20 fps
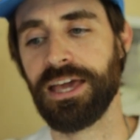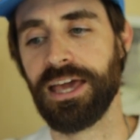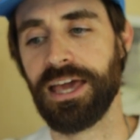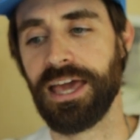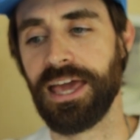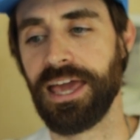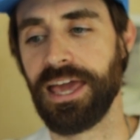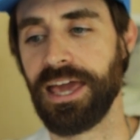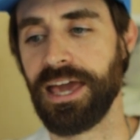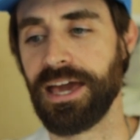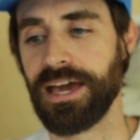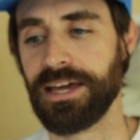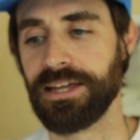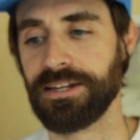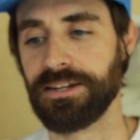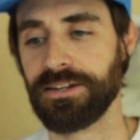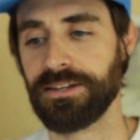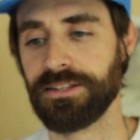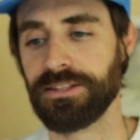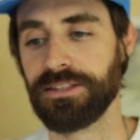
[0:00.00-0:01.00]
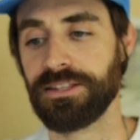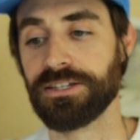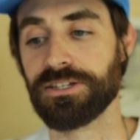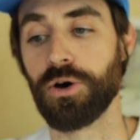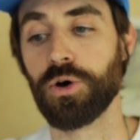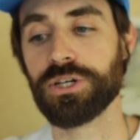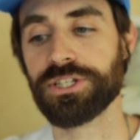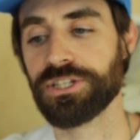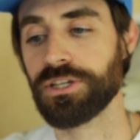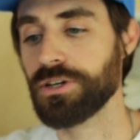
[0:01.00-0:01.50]
And the
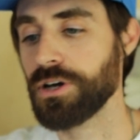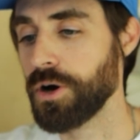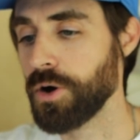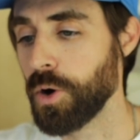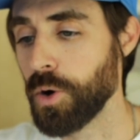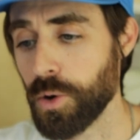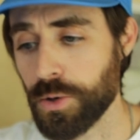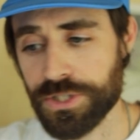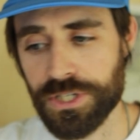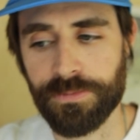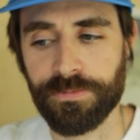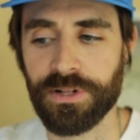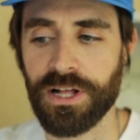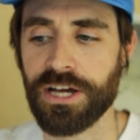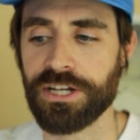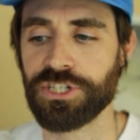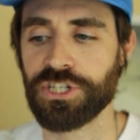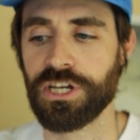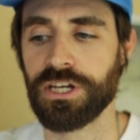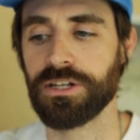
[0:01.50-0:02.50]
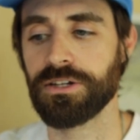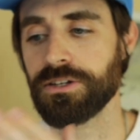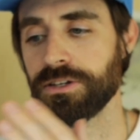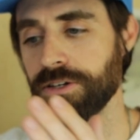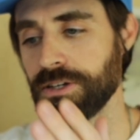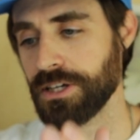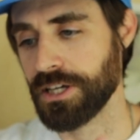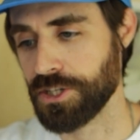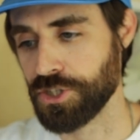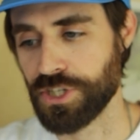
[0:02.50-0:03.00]
whole supply chain,
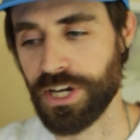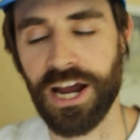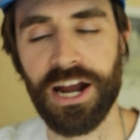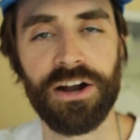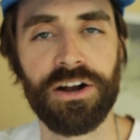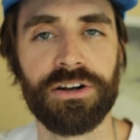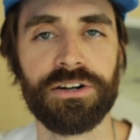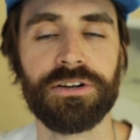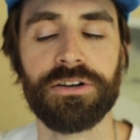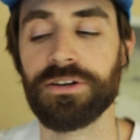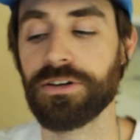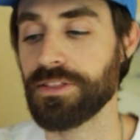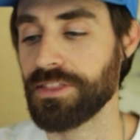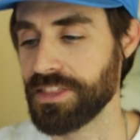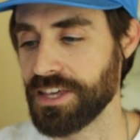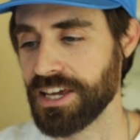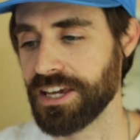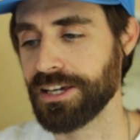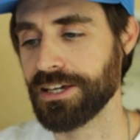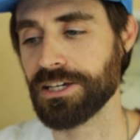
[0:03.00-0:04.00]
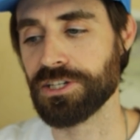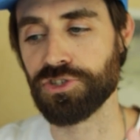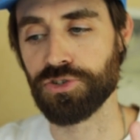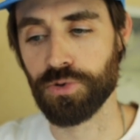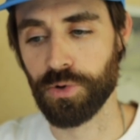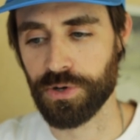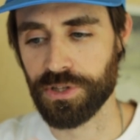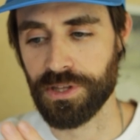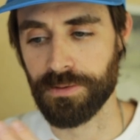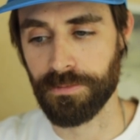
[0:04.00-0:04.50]
entire thing is
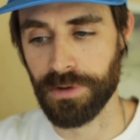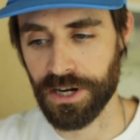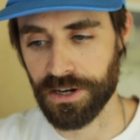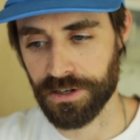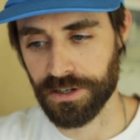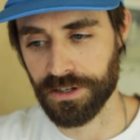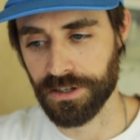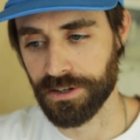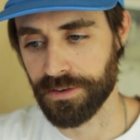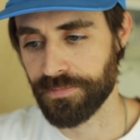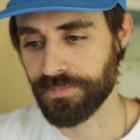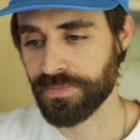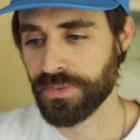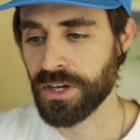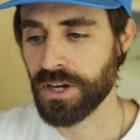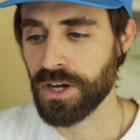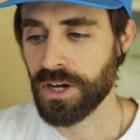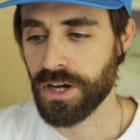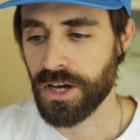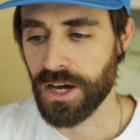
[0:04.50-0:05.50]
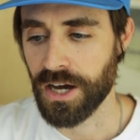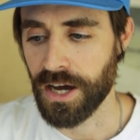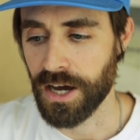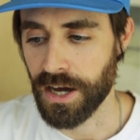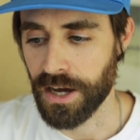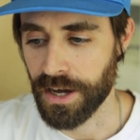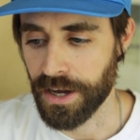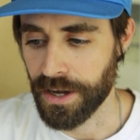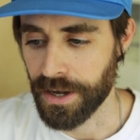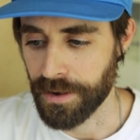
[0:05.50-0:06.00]
North America.
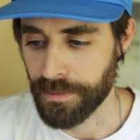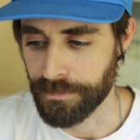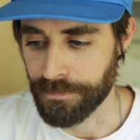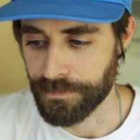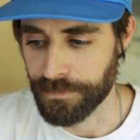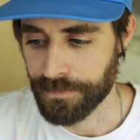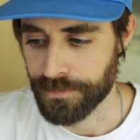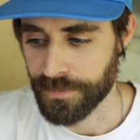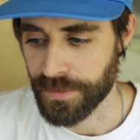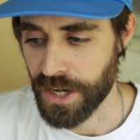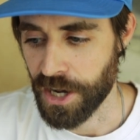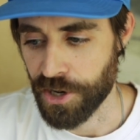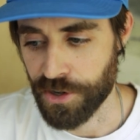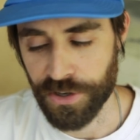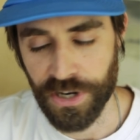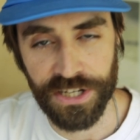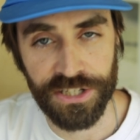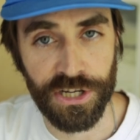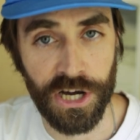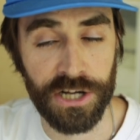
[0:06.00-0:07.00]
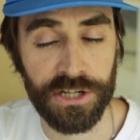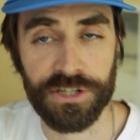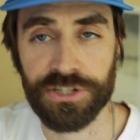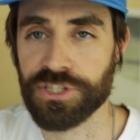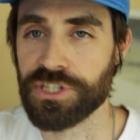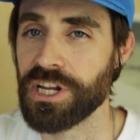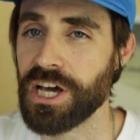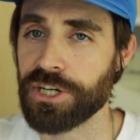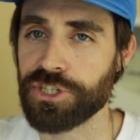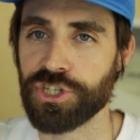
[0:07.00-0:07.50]

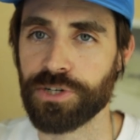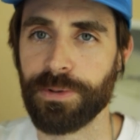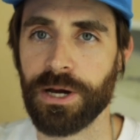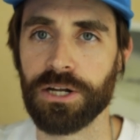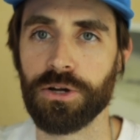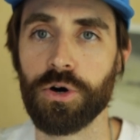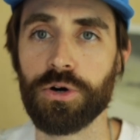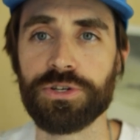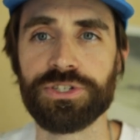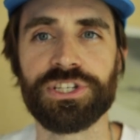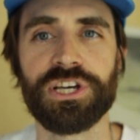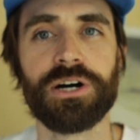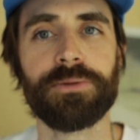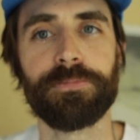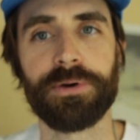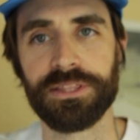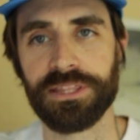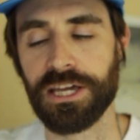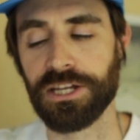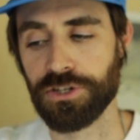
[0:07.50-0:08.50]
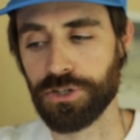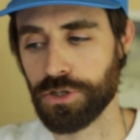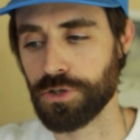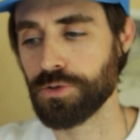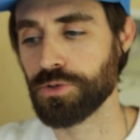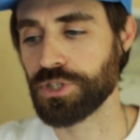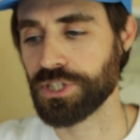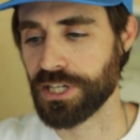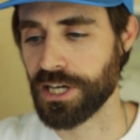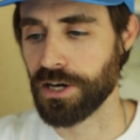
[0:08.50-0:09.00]
$108, not sure about wholesale, but they
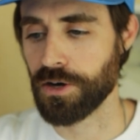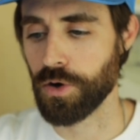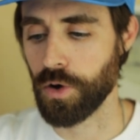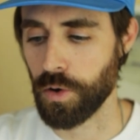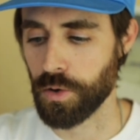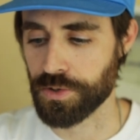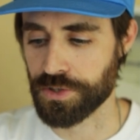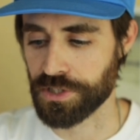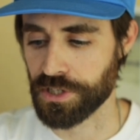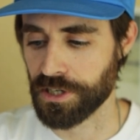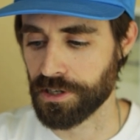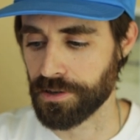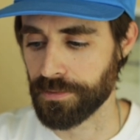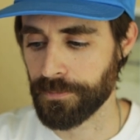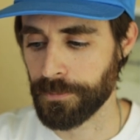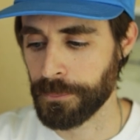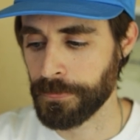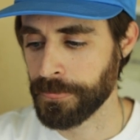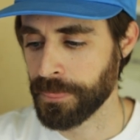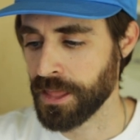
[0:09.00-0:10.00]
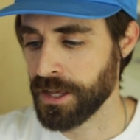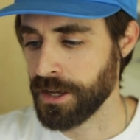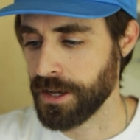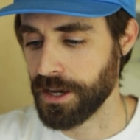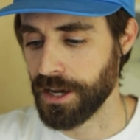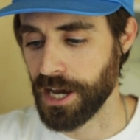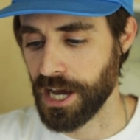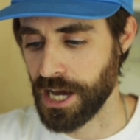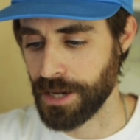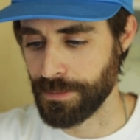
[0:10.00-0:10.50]
do sell wholesale.
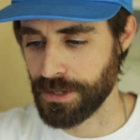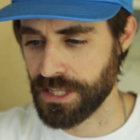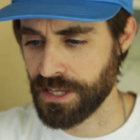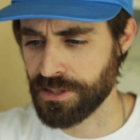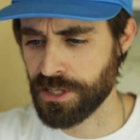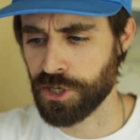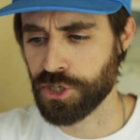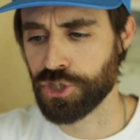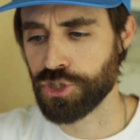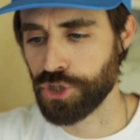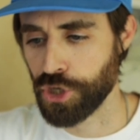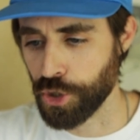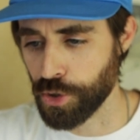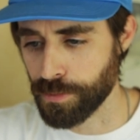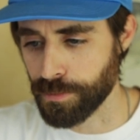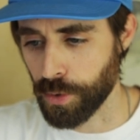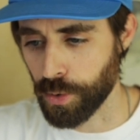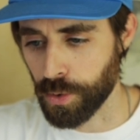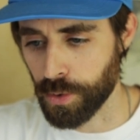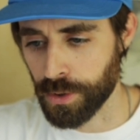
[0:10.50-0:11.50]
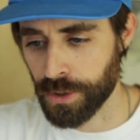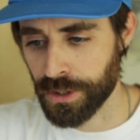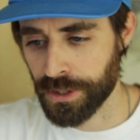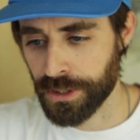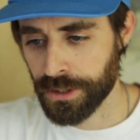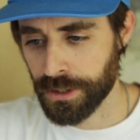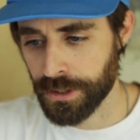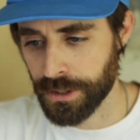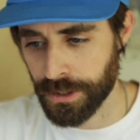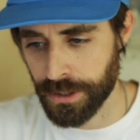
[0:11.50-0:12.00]
And then there's 2
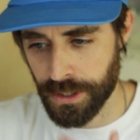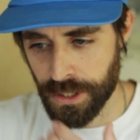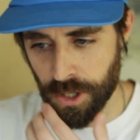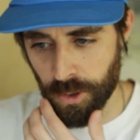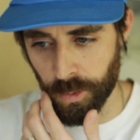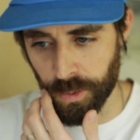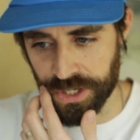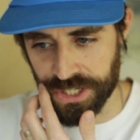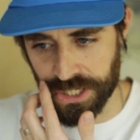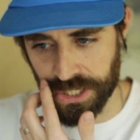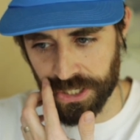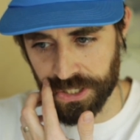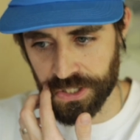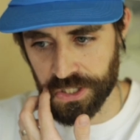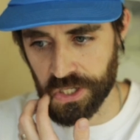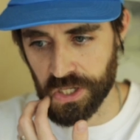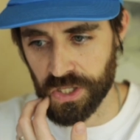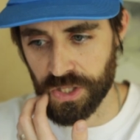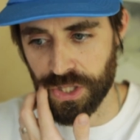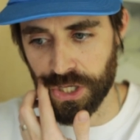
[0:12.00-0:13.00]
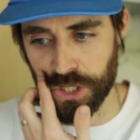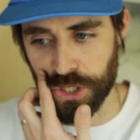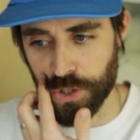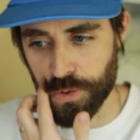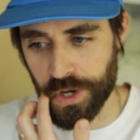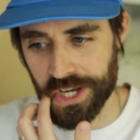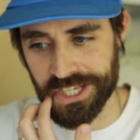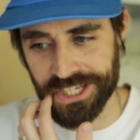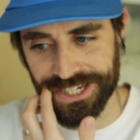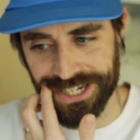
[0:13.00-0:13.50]
more, which is the
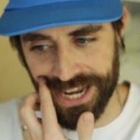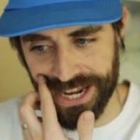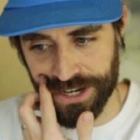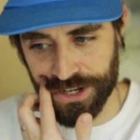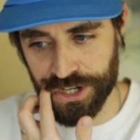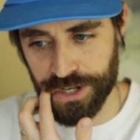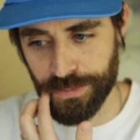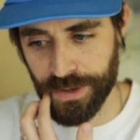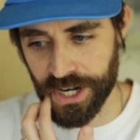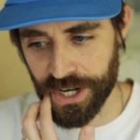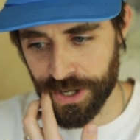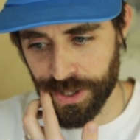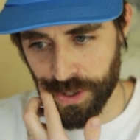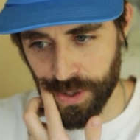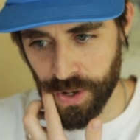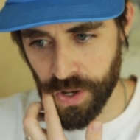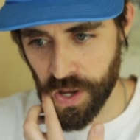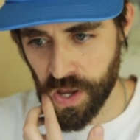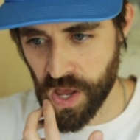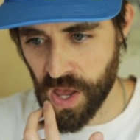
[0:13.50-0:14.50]
US Standard Apparel.